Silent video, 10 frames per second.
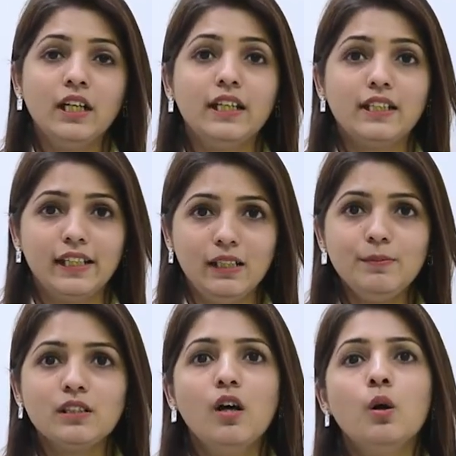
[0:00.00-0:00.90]
It
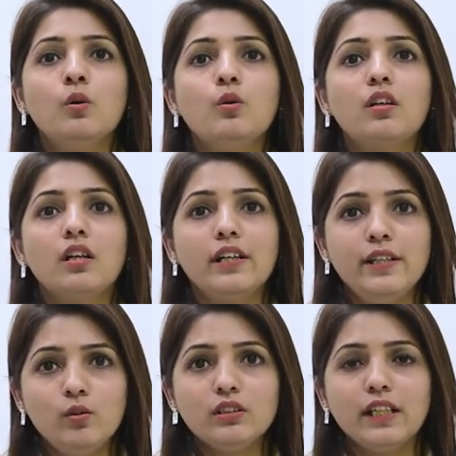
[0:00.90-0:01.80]
helps to
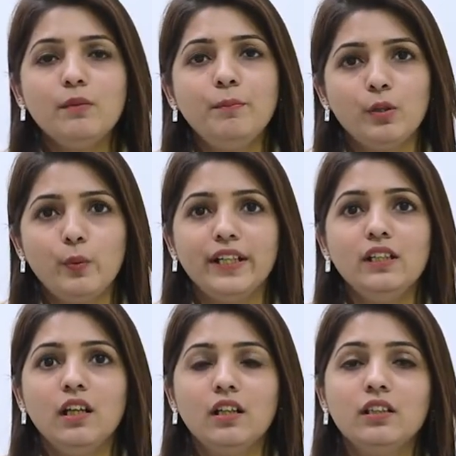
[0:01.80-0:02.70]
reduce and
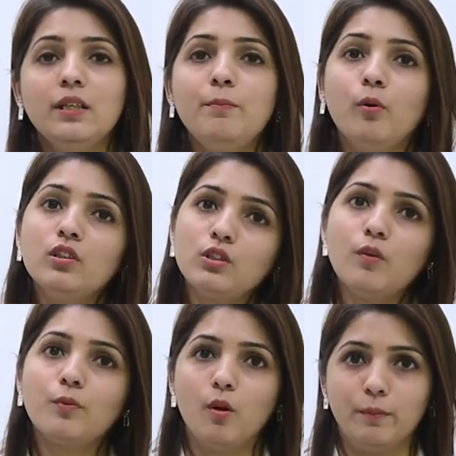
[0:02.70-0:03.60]
prevent the
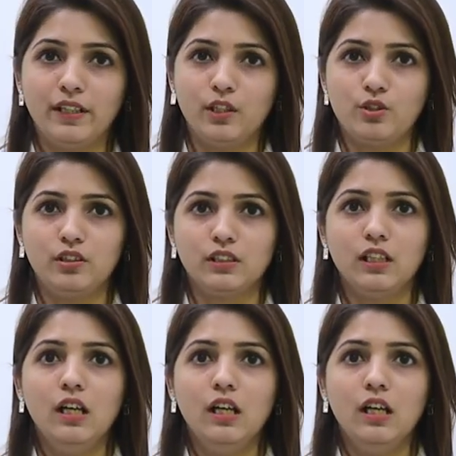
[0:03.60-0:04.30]
post-op complications